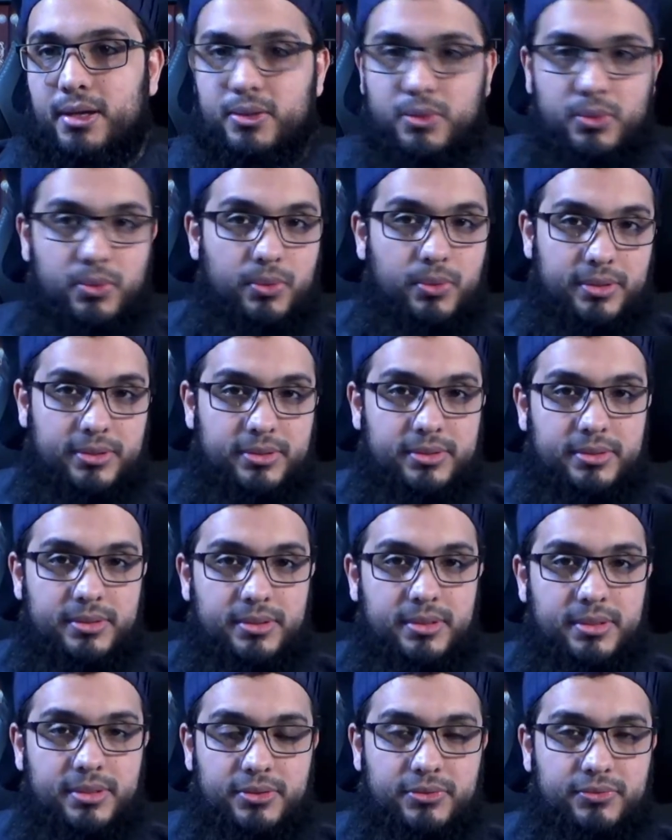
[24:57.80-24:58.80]
no,
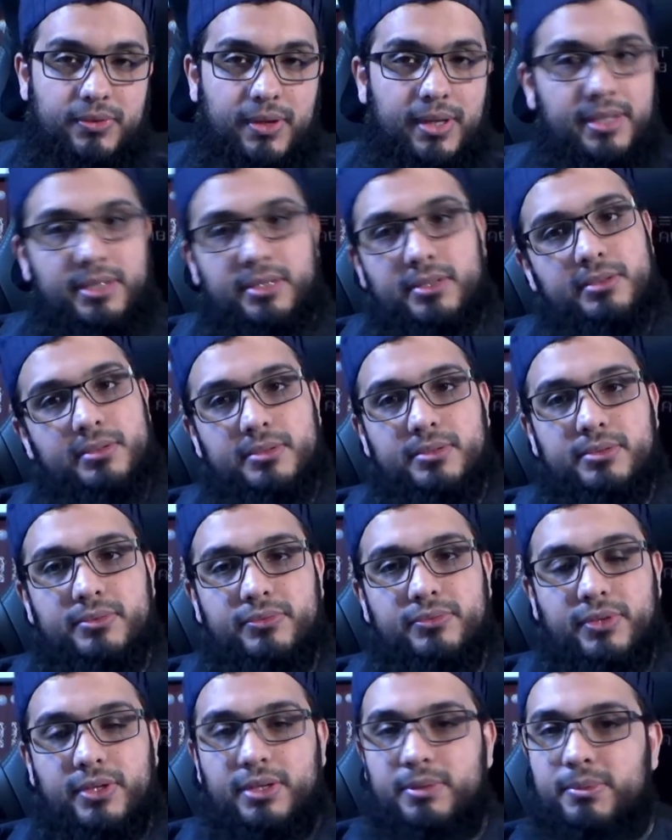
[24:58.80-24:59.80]
it's fine,
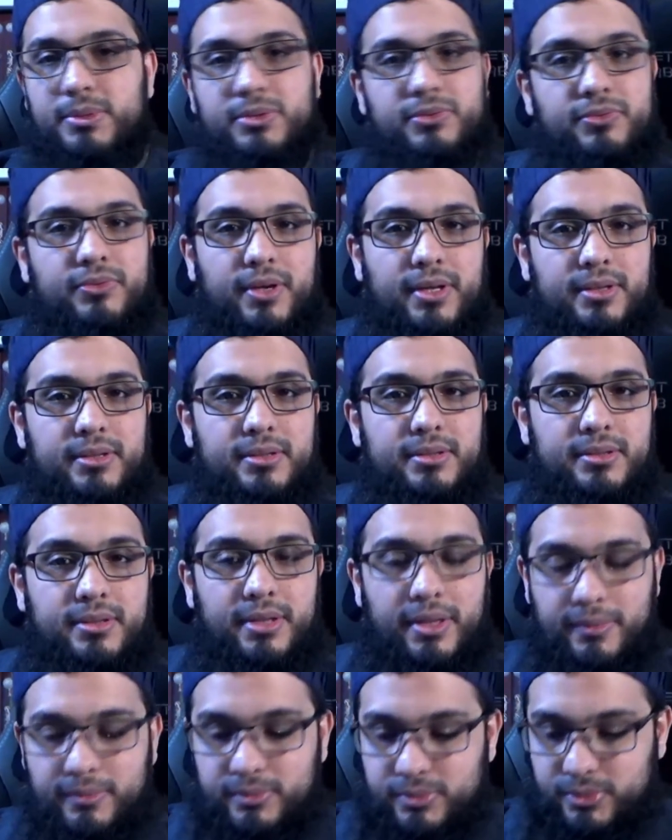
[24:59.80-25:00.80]
for him it's fine,
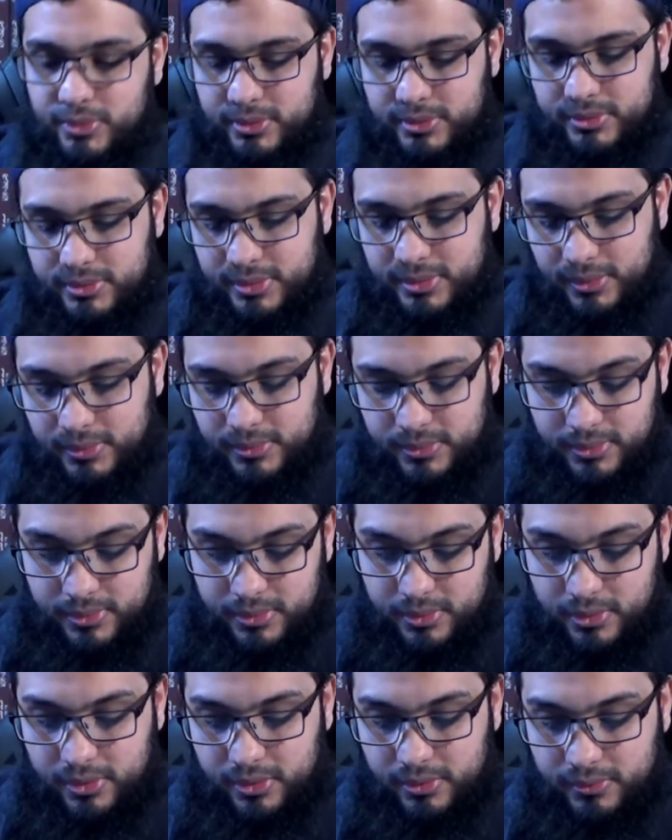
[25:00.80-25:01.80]
right? So it's down to
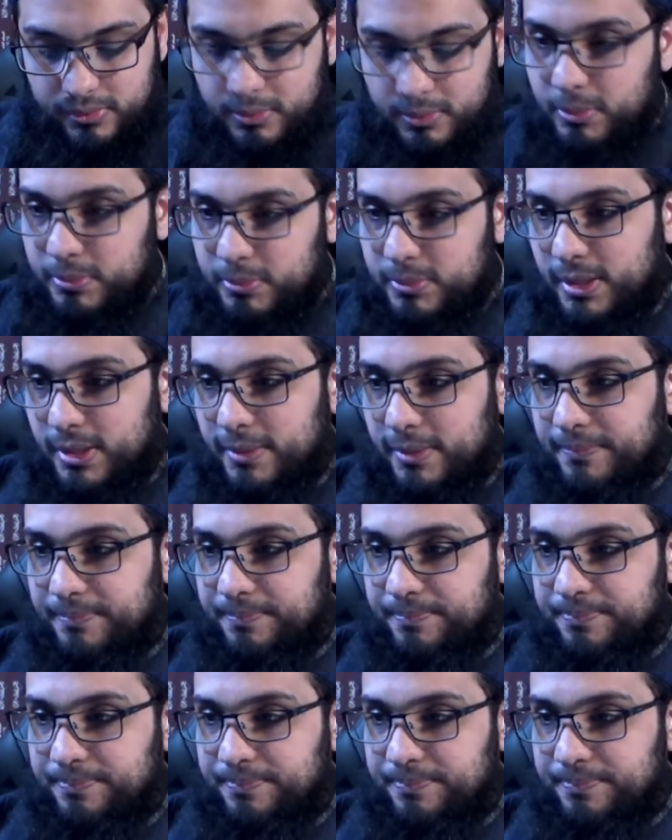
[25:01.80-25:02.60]
the ra'y of the mubtada.